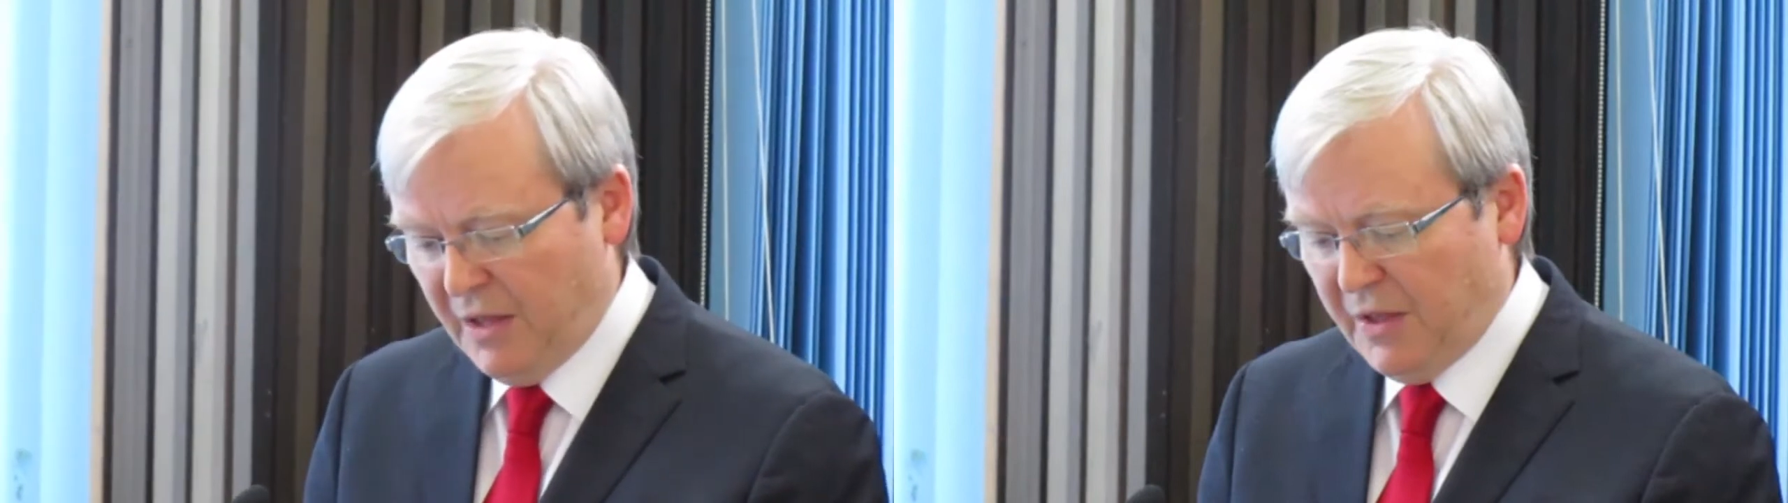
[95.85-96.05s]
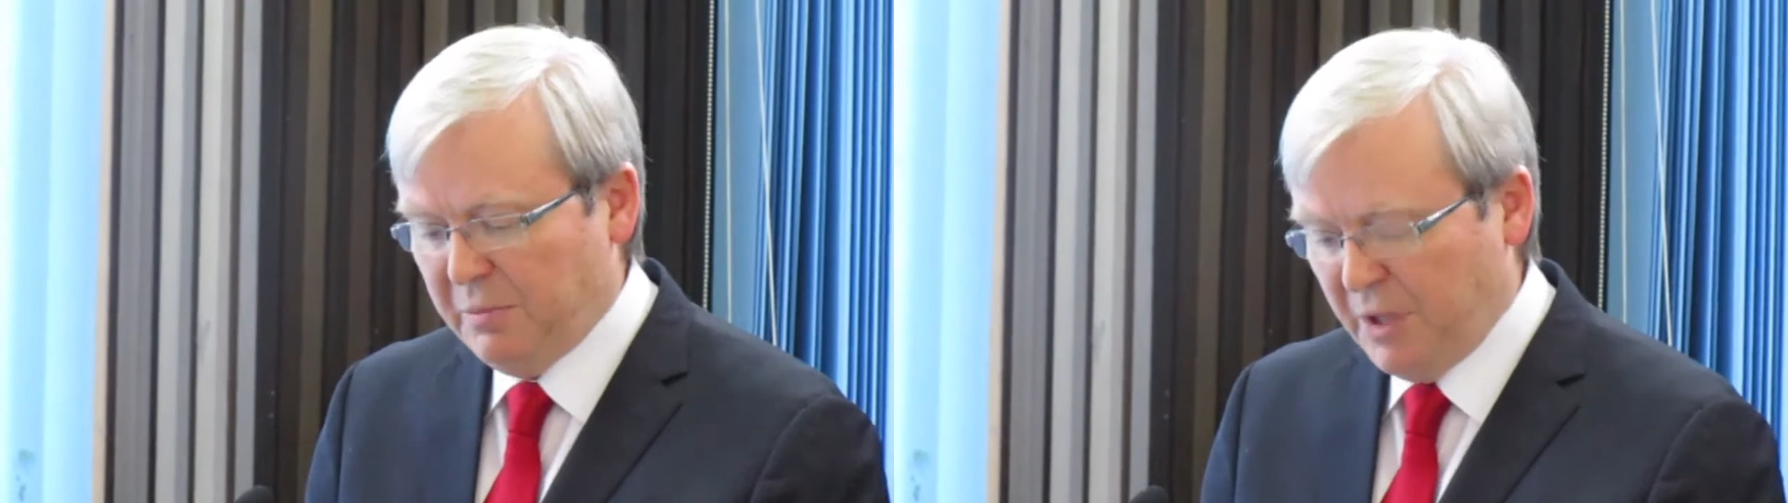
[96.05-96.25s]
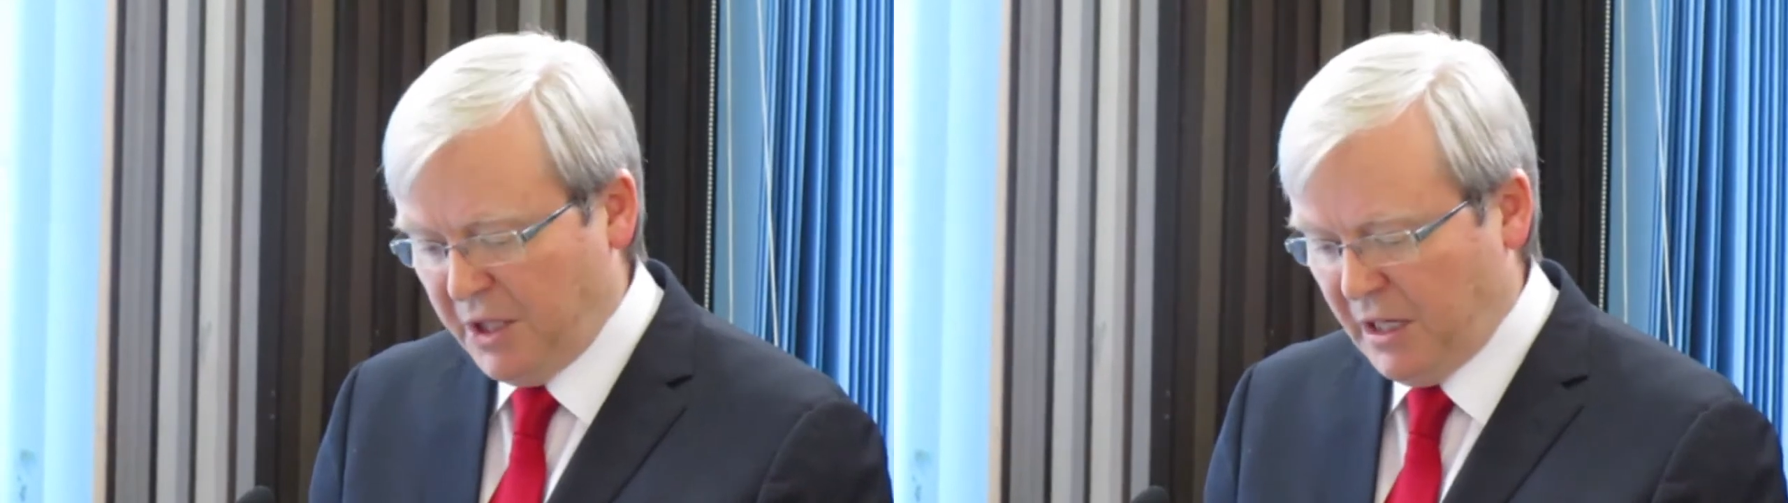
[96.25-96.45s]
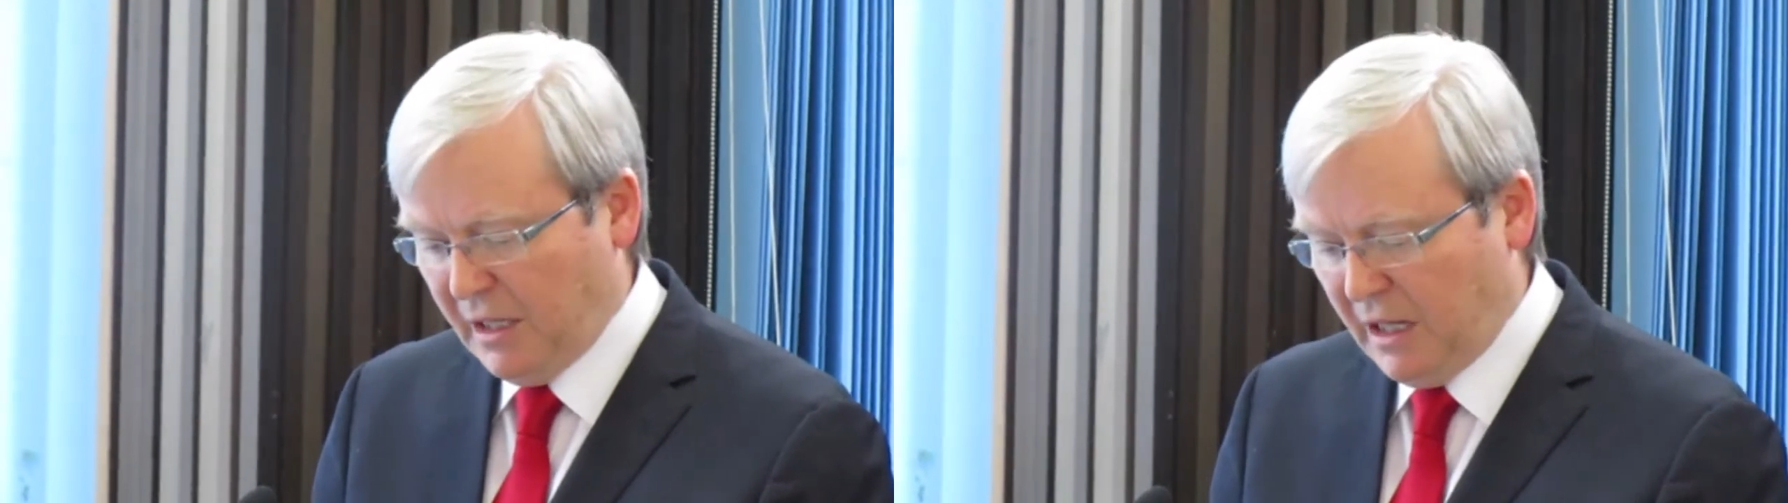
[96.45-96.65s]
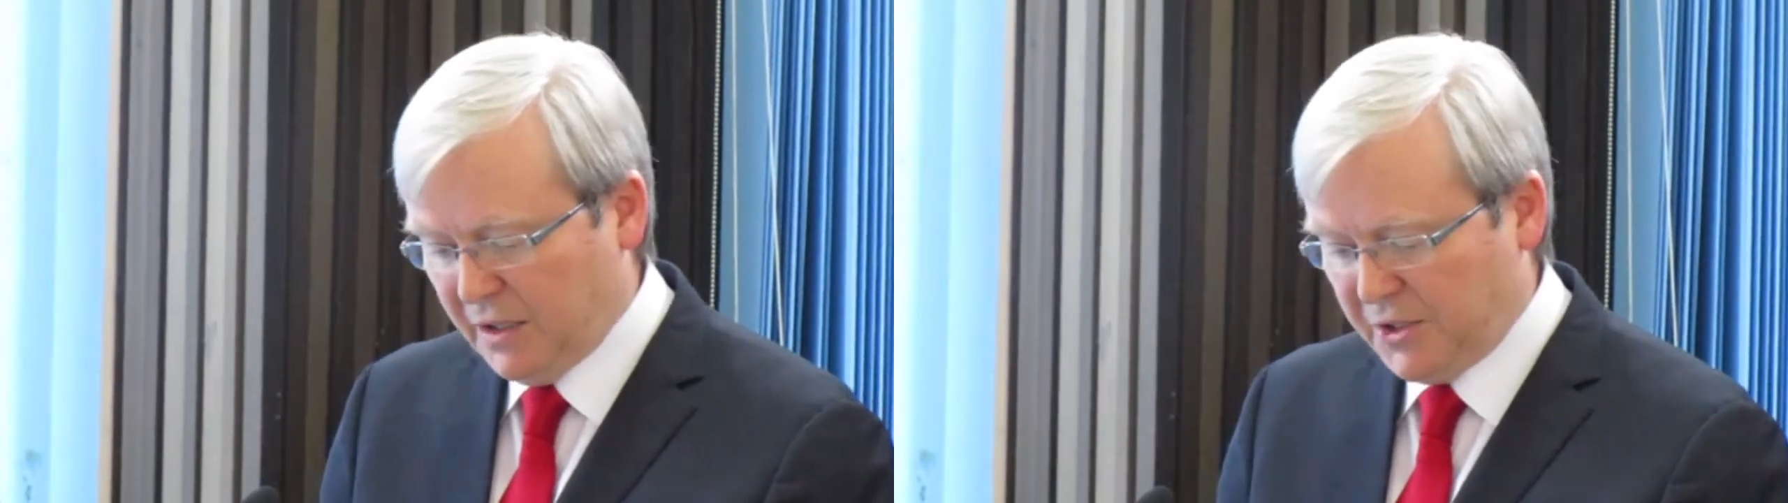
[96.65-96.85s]
that meet
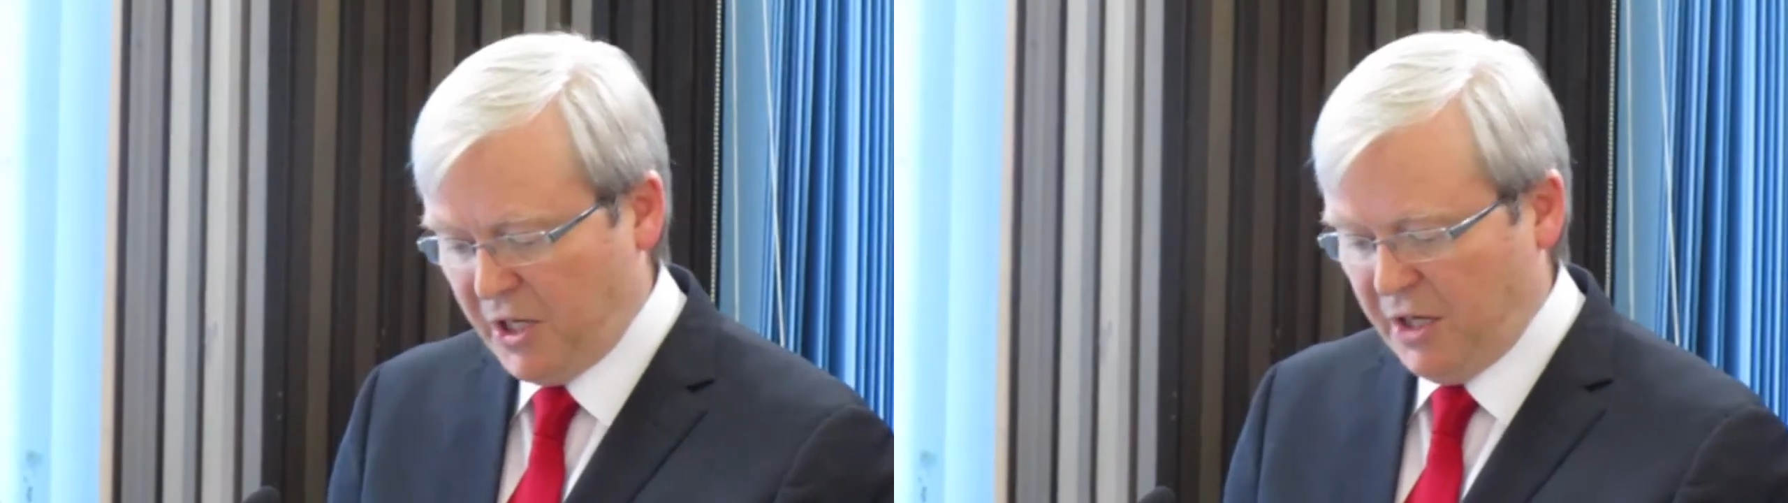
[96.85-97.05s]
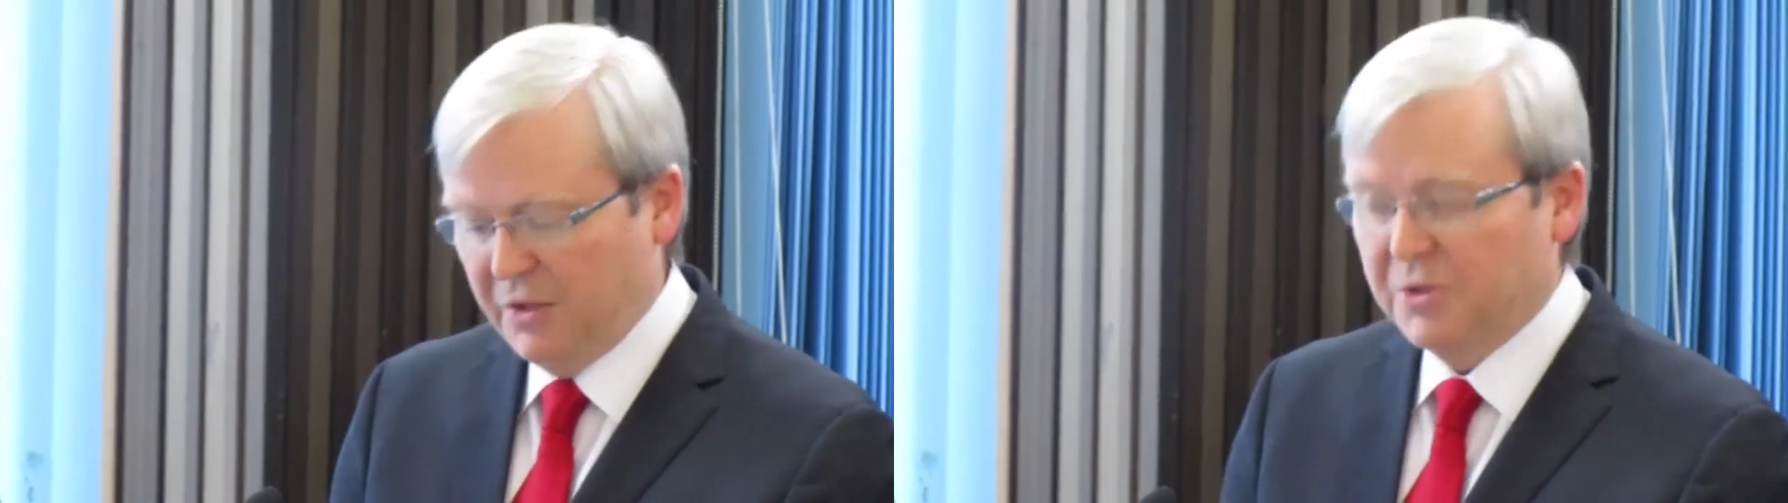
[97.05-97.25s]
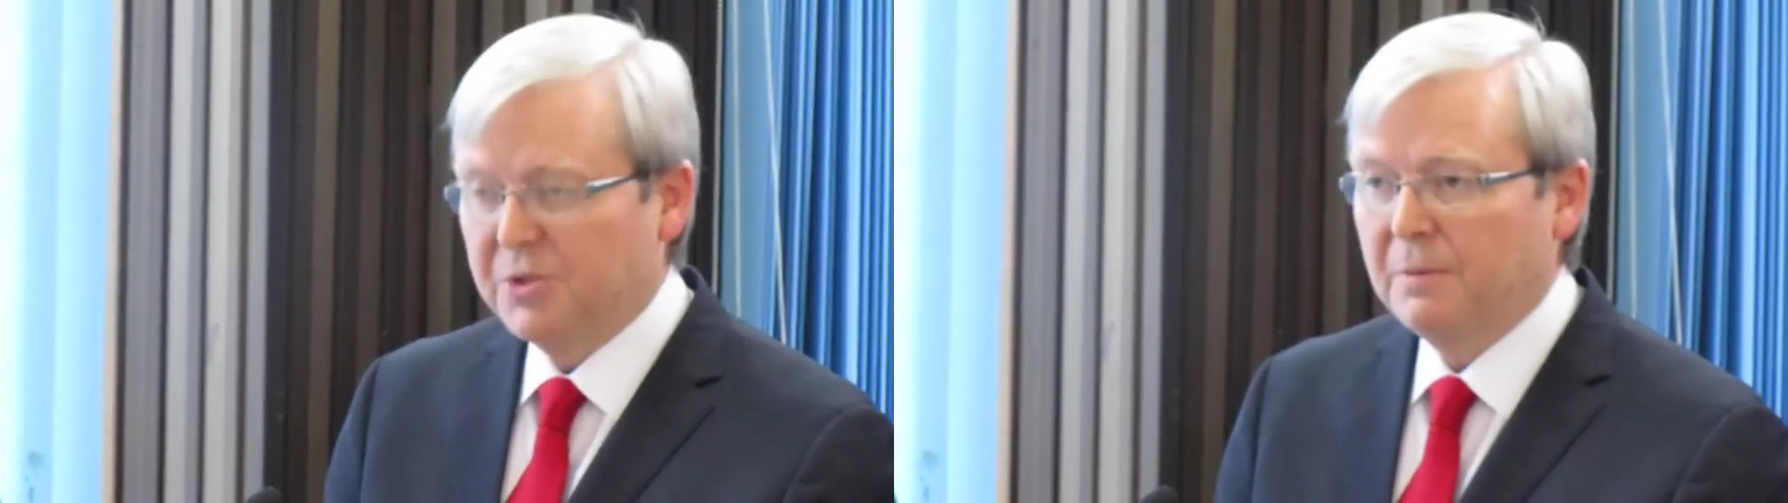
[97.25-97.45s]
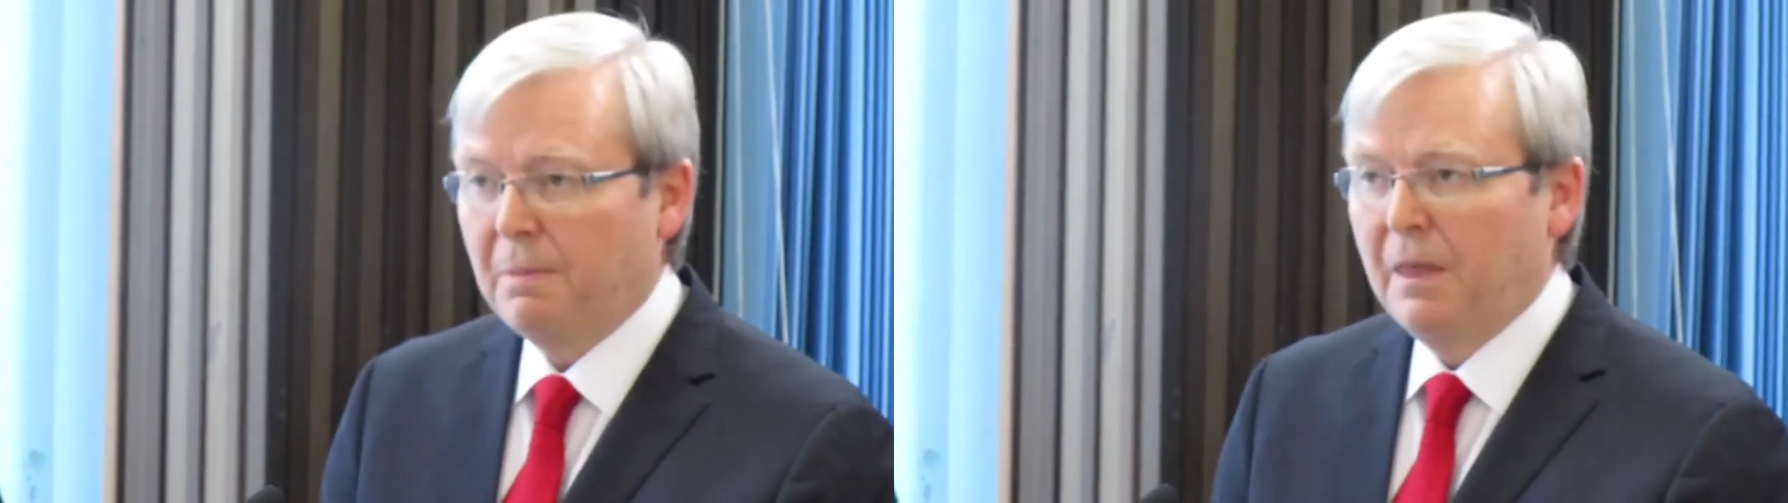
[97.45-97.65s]
halal standards.